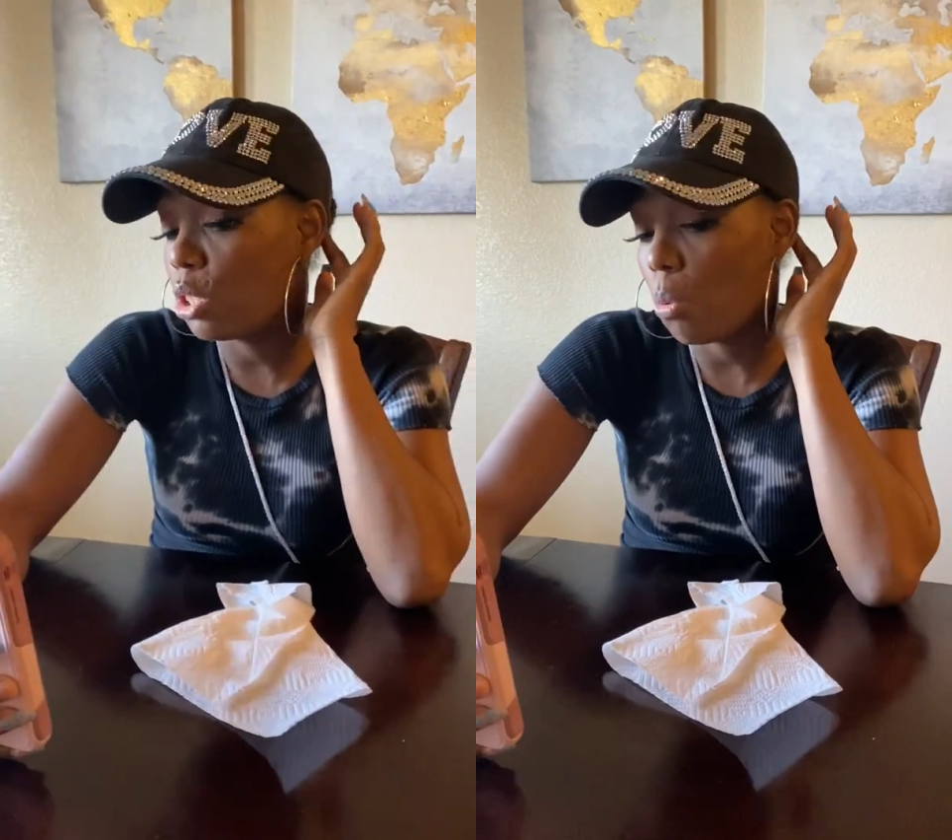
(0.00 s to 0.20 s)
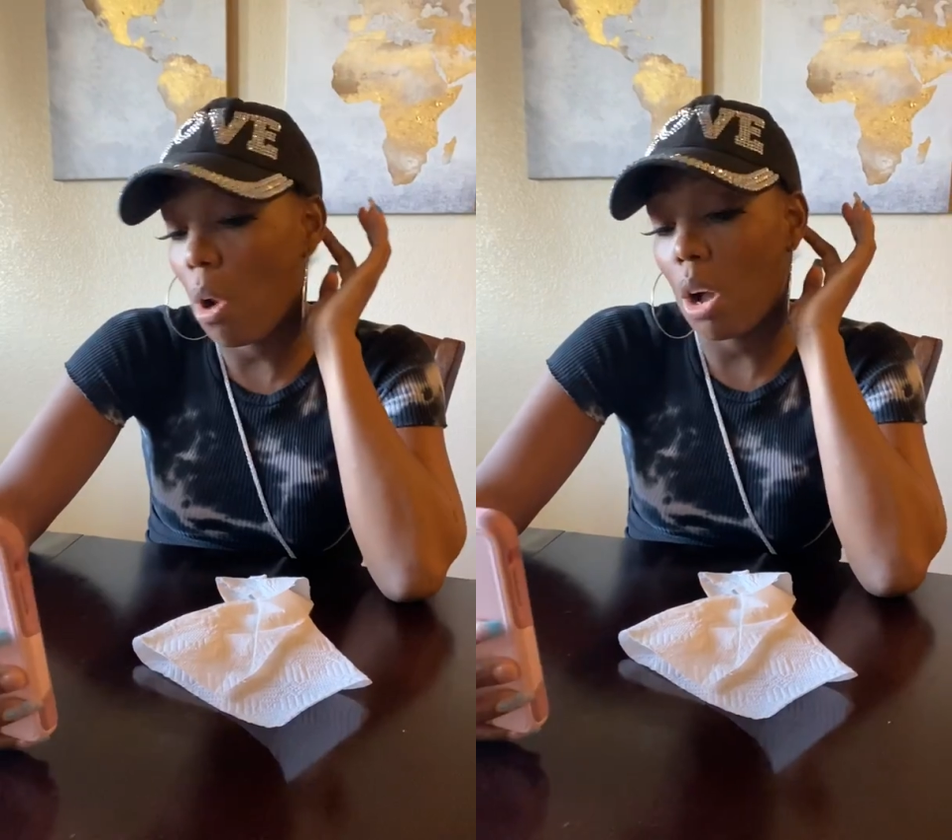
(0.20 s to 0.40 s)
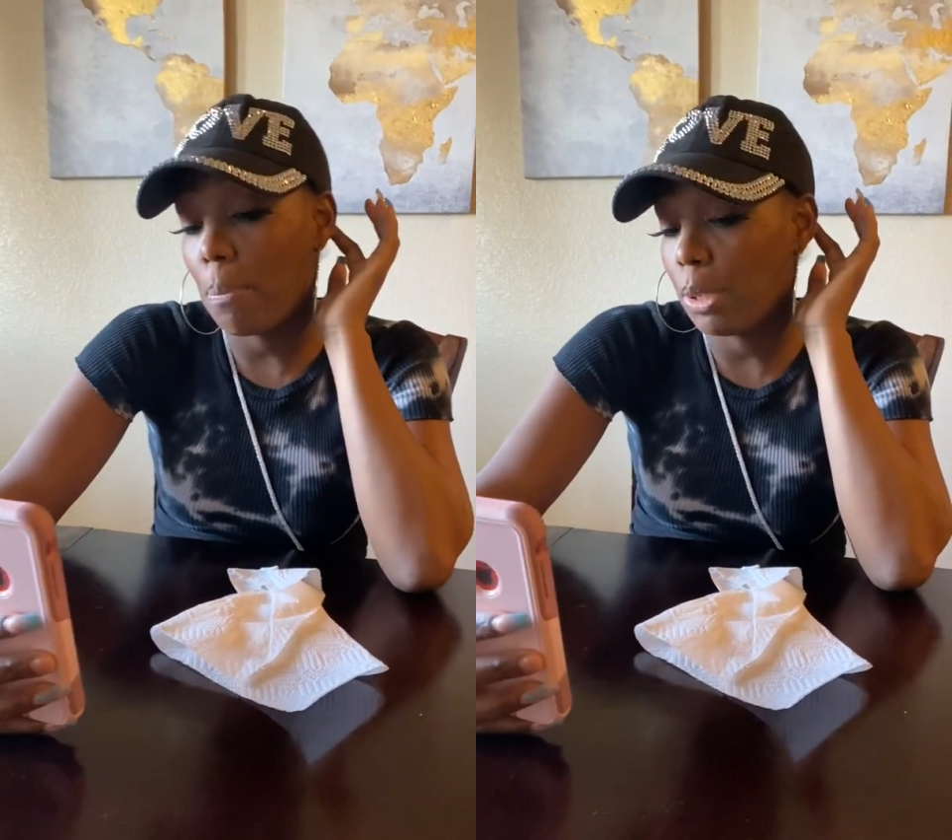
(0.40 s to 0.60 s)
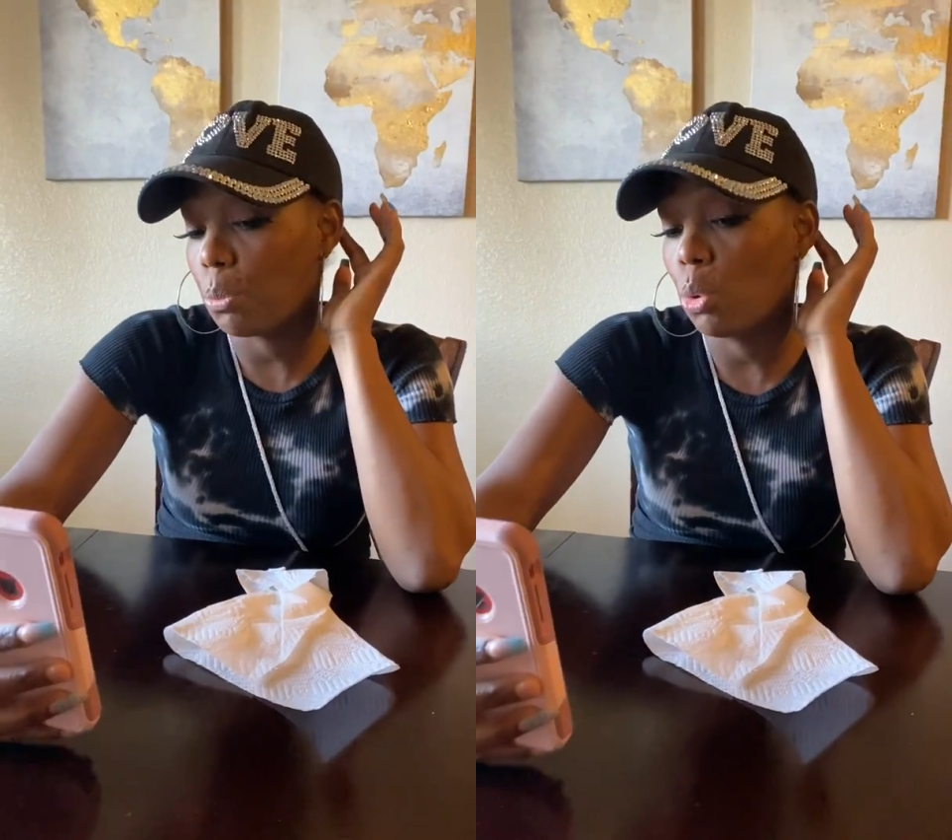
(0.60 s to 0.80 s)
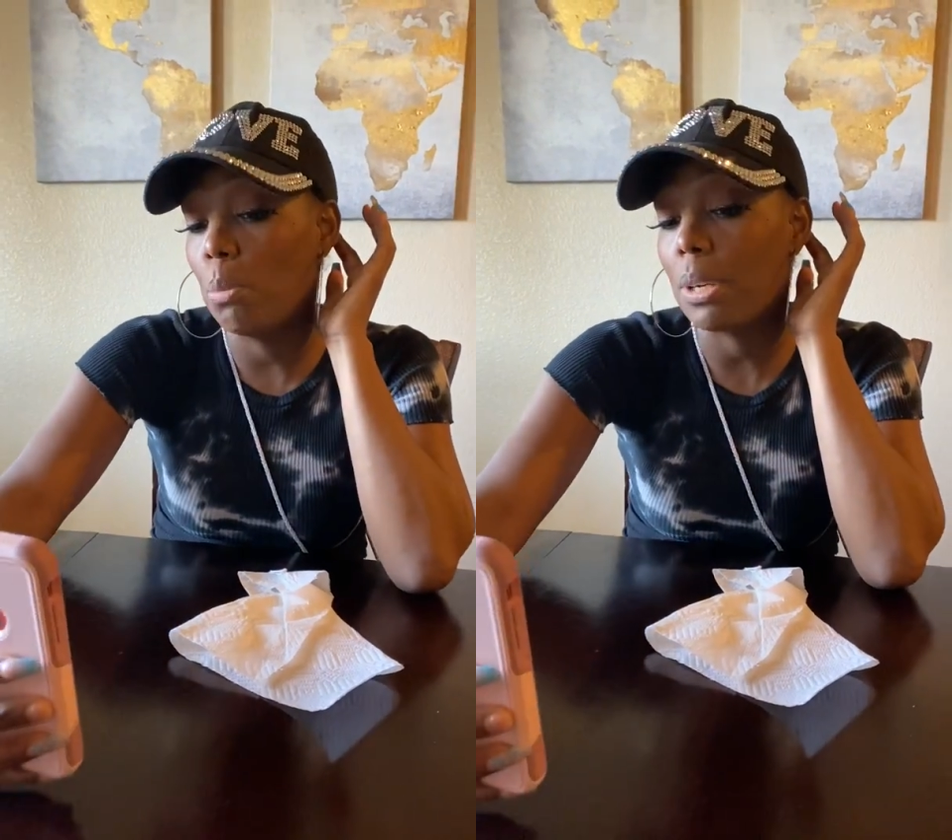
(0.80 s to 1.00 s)
to walk up in the
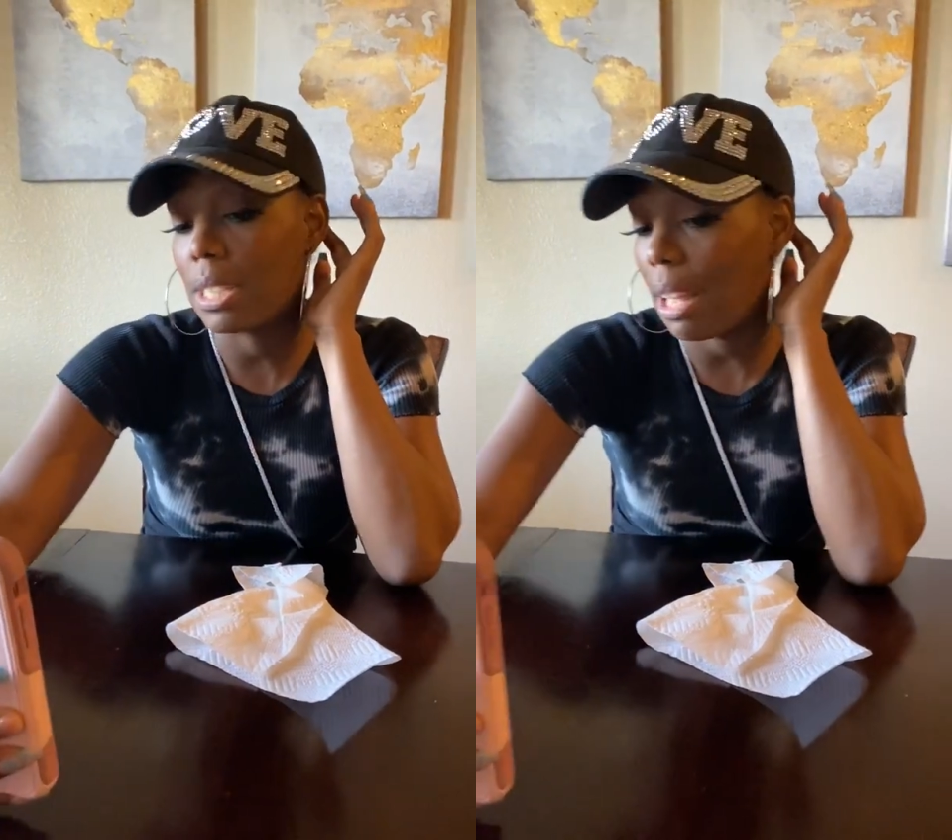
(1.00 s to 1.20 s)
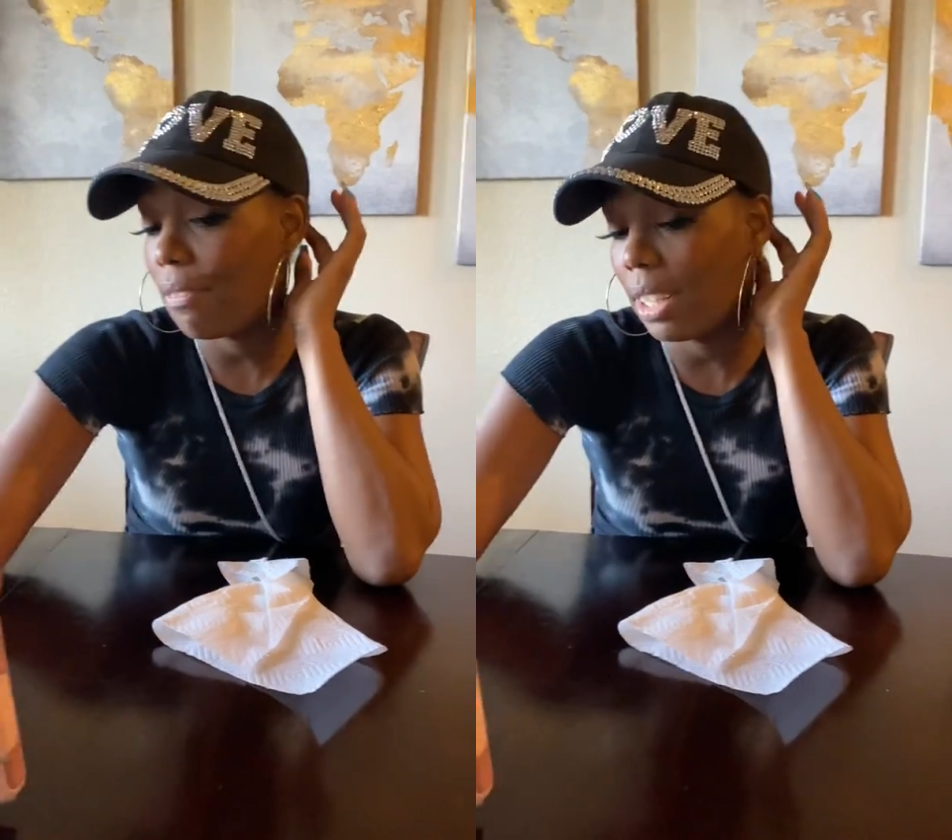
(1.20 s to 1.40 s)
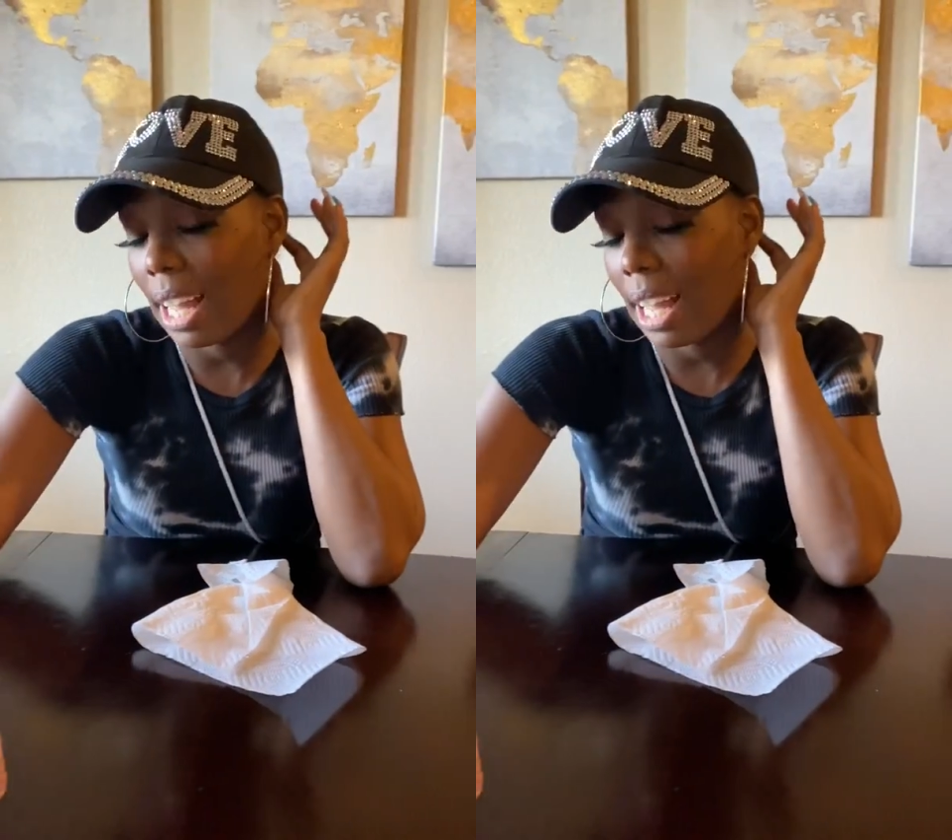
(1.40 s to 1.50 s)
room because I felt